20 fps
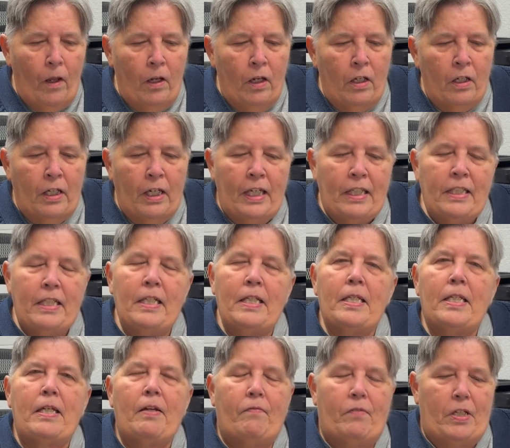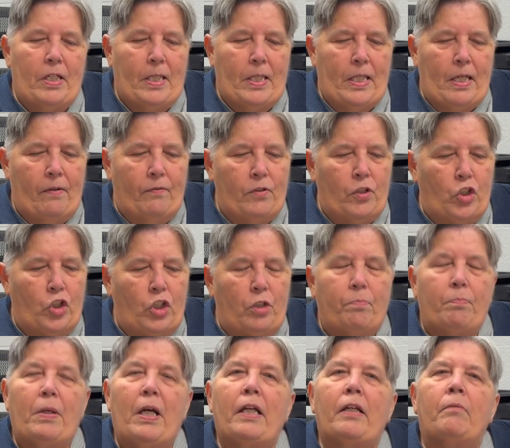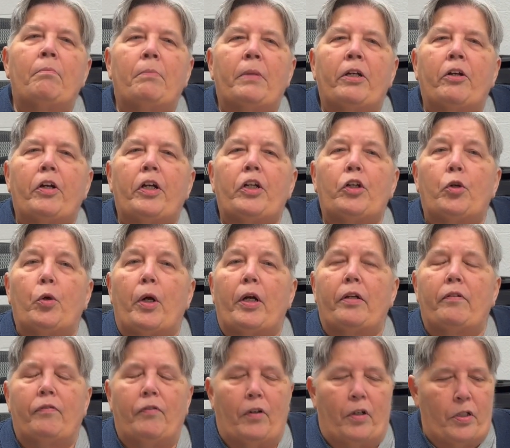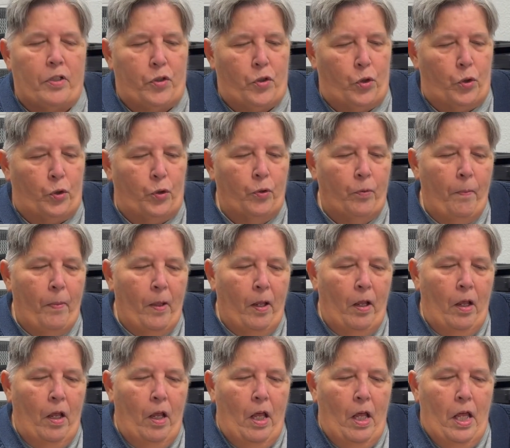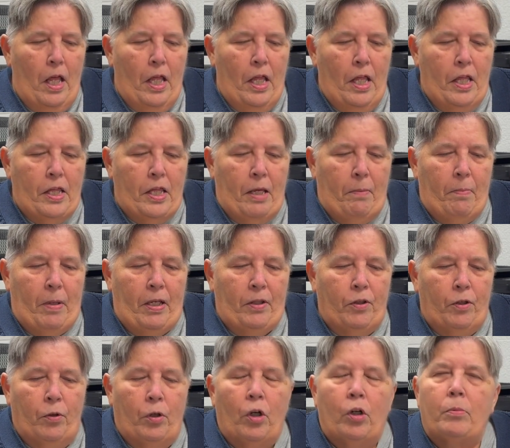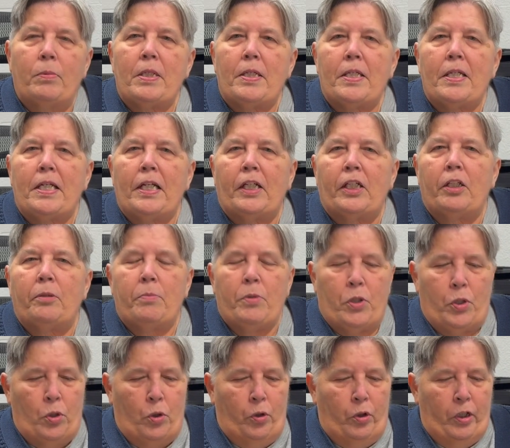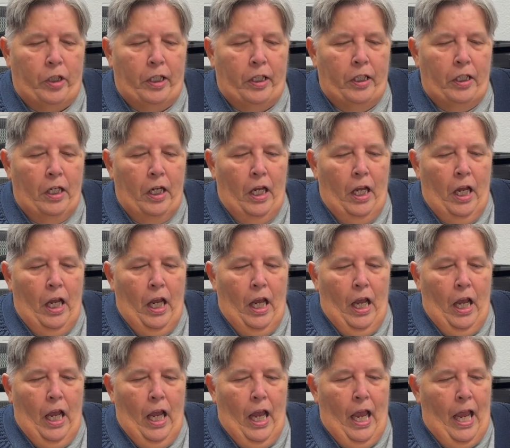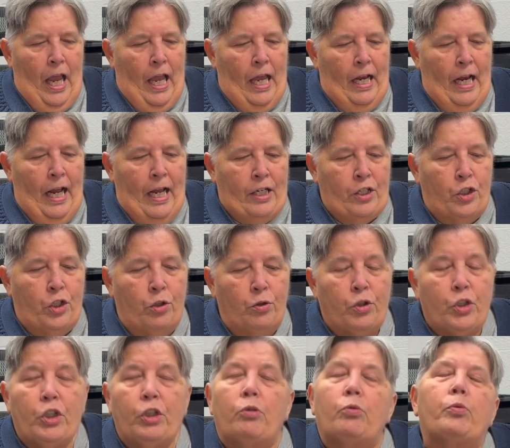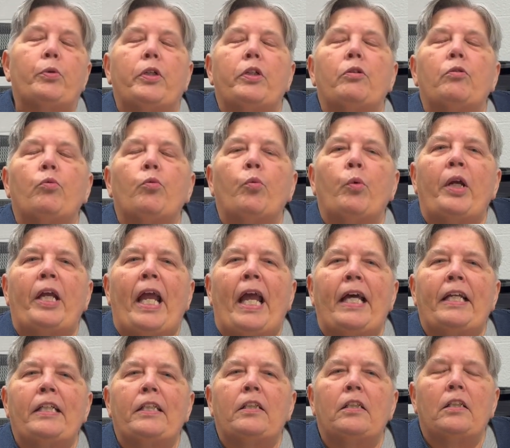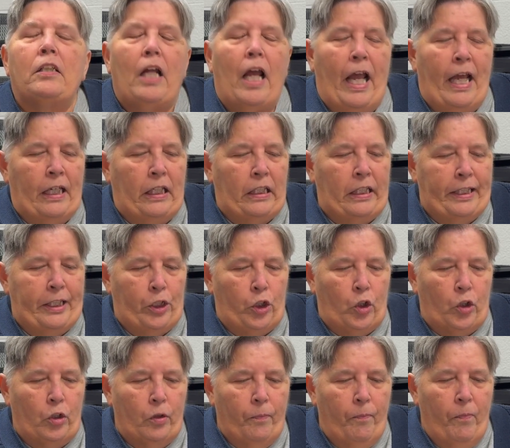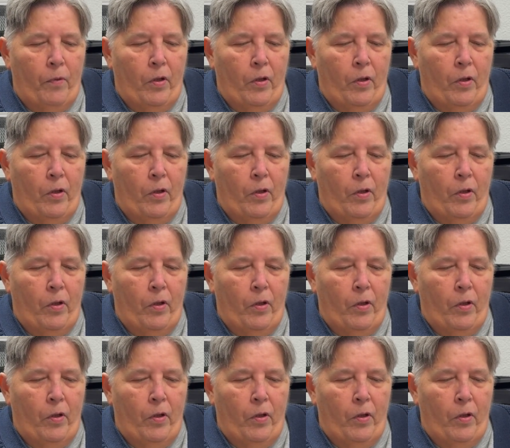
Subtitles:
In 1977, she met and married Greg Foster. They made their home in Sedalia, Missouri, and had two children, Rhiannon and Lear.